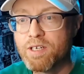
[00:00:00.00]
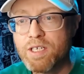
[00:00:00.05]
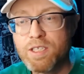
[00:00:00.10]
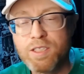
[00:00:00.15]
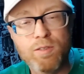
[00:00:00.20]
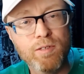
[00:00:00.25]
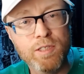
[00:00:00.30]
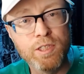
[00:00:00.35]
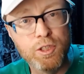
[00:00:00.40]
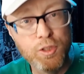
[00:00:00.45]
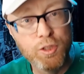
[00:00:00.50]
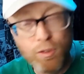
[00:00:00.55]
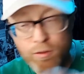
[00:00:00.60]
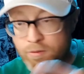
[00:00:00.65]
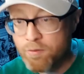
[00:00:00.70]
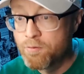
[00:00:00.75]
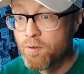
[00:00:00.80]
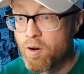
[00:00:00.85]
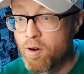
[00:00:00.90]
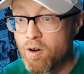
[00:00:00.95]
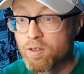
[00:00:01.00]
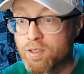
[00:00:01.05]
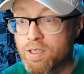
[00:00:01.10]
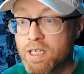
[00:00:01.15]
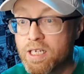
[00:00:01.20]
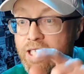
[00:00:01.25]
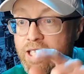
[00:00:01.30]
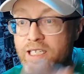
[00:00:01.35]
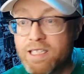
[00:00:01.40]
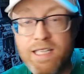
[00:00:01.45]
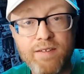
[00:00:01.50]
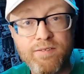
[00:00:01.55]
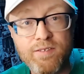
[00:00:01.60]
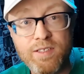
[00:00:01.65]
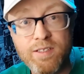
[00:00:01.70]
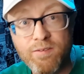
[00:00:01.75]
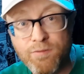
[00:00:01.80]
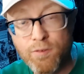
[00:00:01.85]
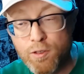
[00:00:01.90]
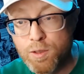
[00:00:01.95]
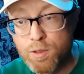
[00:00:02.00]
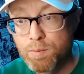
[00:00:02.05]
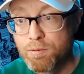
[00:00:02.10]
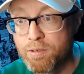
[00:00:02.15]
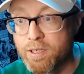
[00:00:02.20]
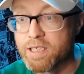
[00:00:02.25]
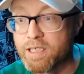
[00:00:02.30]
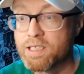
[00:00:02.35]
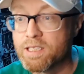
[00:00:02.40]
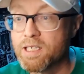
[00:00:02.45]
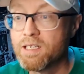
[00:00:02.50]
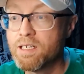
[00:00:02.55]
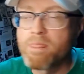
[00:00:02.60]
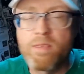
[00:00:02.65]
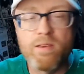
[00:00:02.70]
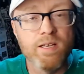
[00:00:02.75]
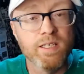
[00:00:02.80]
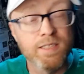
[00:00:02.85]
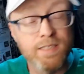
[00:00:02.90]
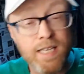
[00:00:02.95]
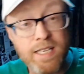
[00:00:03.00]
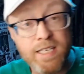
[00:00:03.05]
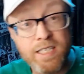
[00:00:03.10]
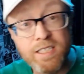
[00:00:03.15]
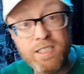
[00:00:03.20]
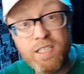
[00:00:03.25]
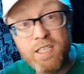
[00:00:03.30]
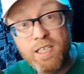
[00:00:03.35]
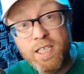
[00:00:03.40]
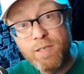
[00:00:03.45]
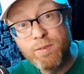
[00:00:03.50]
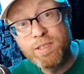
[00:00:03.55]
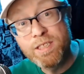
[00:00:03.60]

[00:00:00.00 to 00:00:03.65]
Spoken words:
so it's your fault he left in the first place. Second, he was